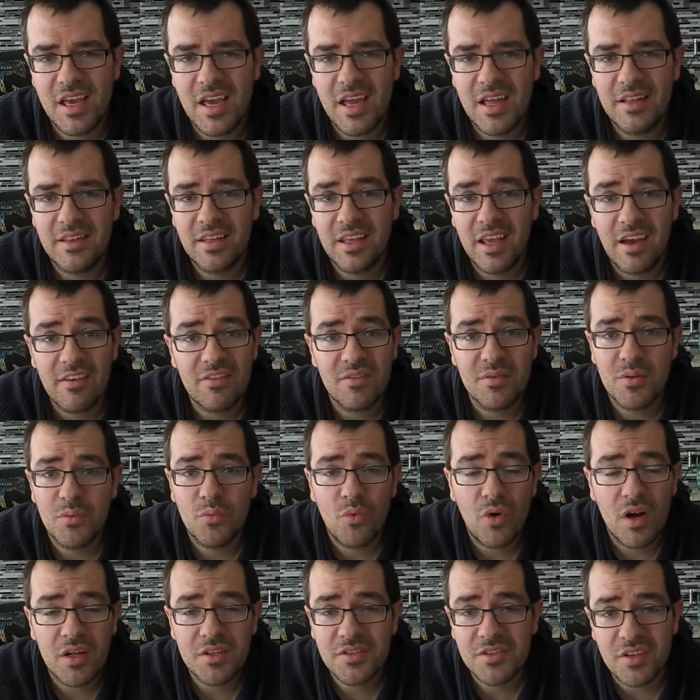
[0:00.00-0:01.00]
and the
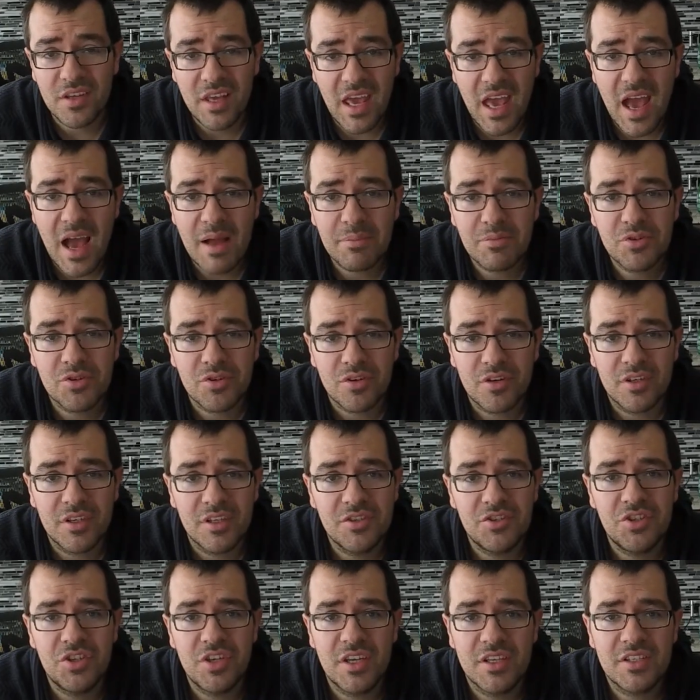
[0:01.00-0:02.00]
government wants to capture
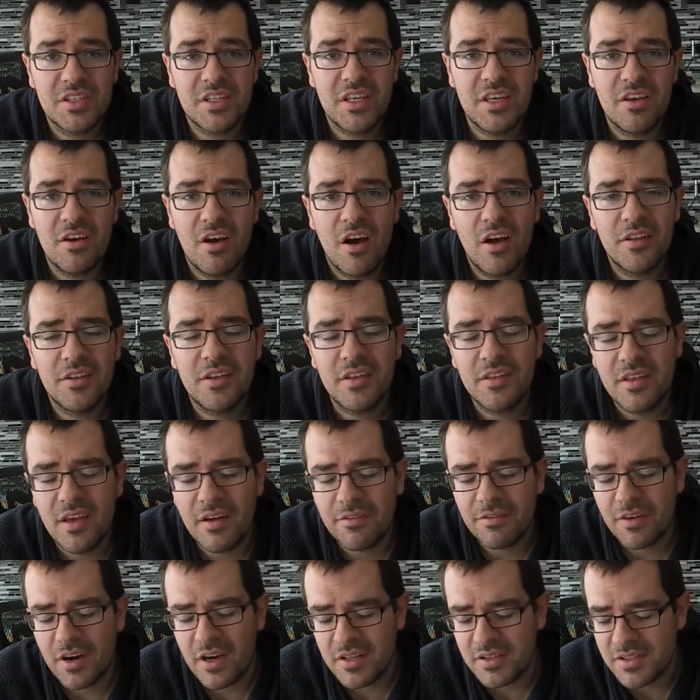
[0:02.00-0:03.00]
the GST on the
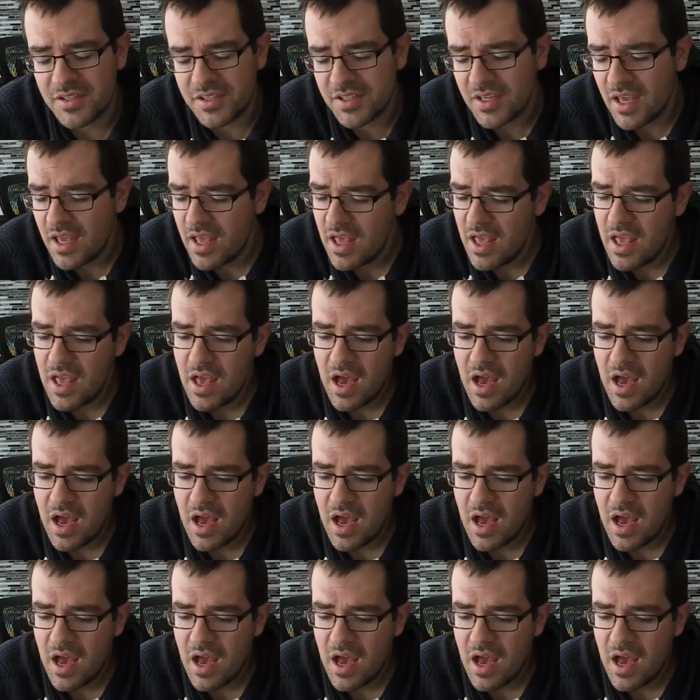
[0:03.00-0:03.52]
difference.